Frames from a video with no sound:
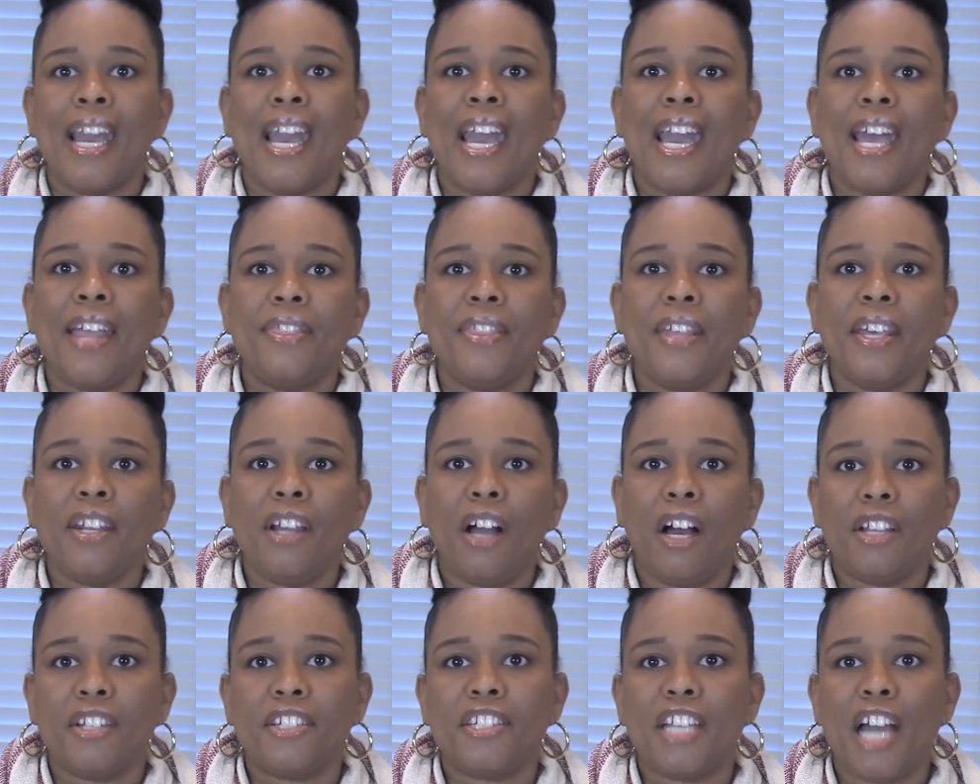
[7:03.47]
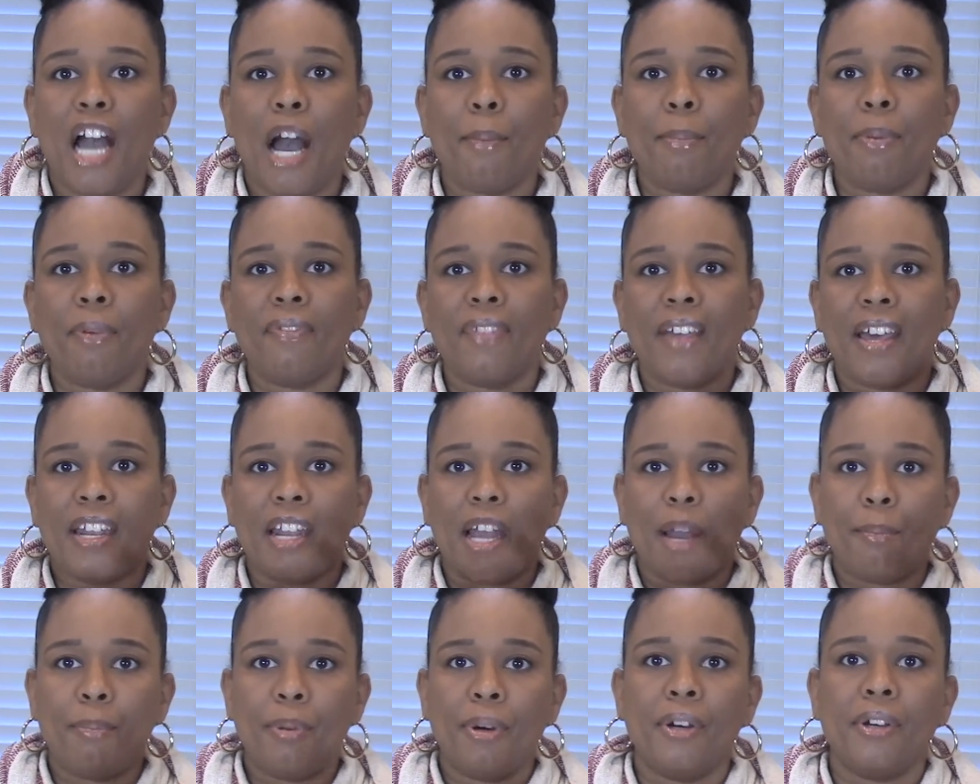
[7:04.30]
And then on top of that
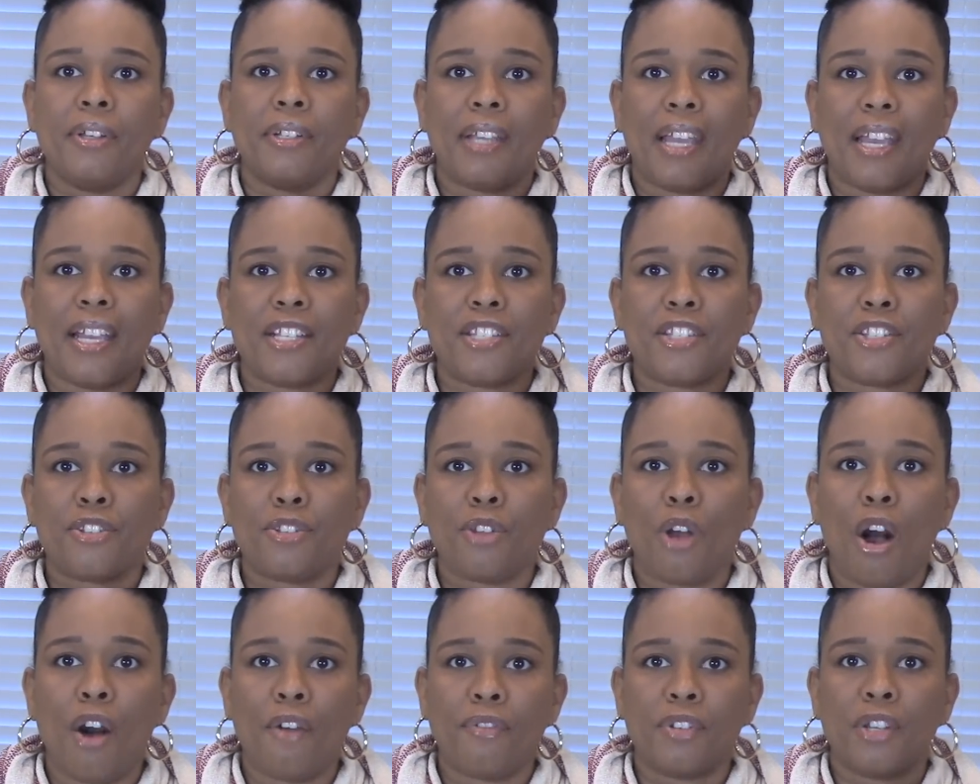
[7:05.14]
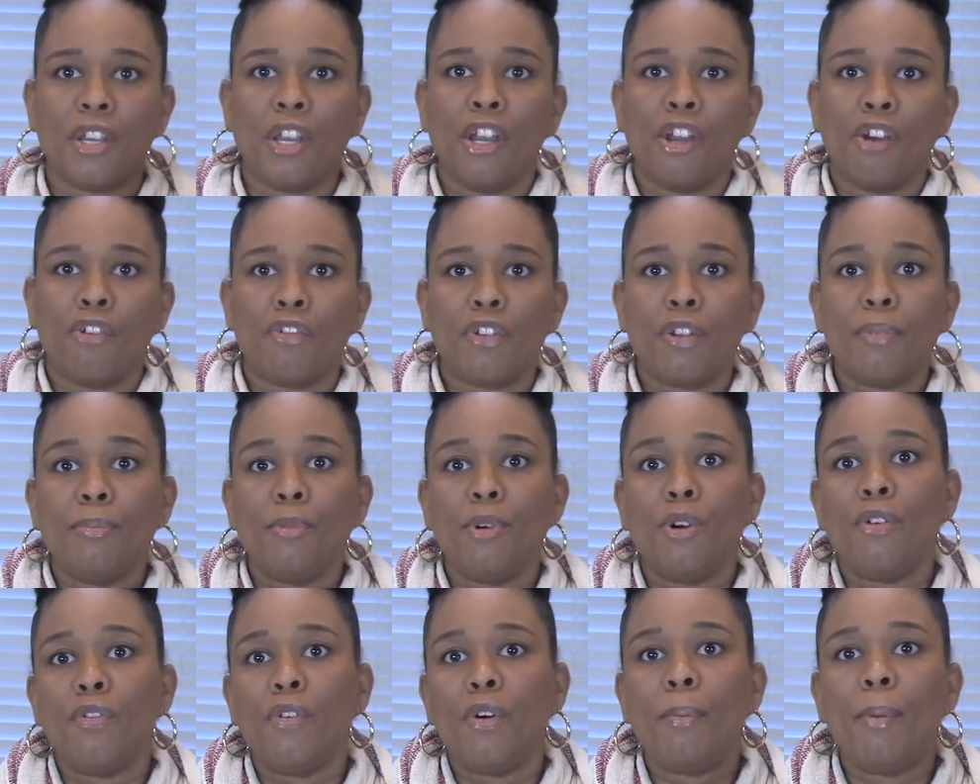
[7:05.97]
I put a soft
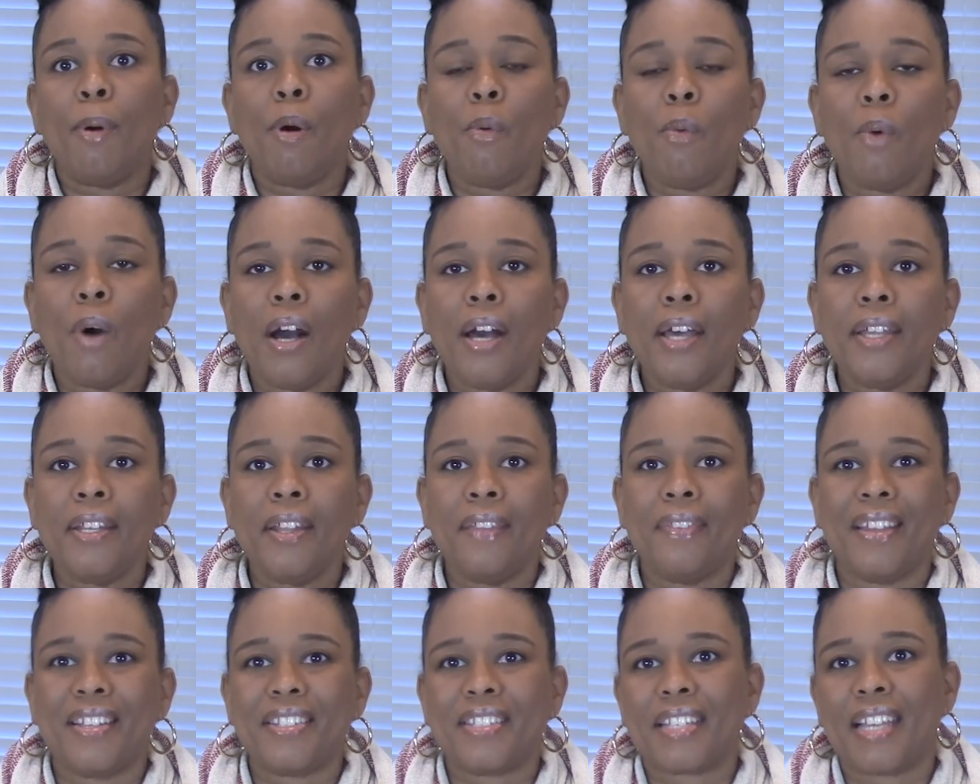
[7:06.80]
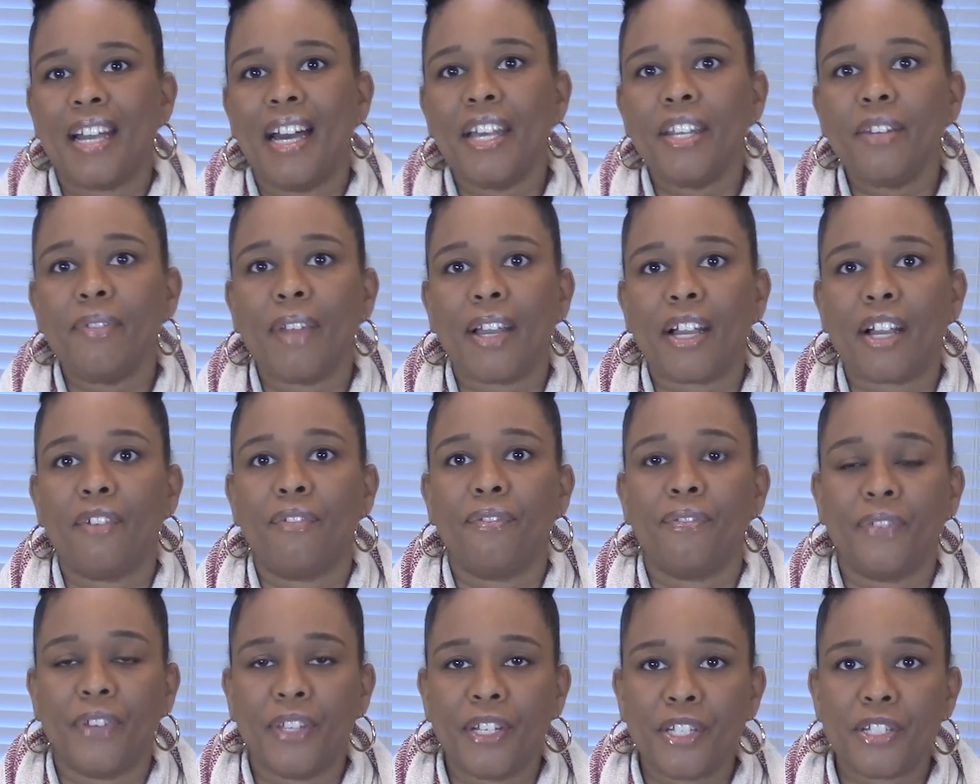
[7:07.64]
removable one that's kind of like a
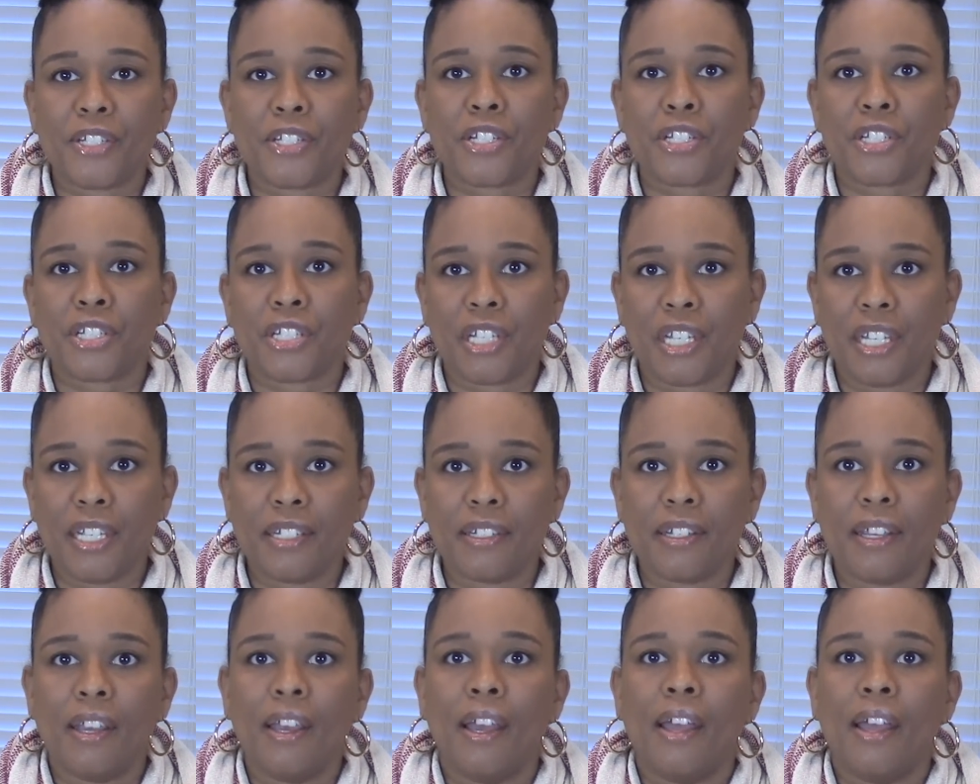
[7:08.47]
fitted sheet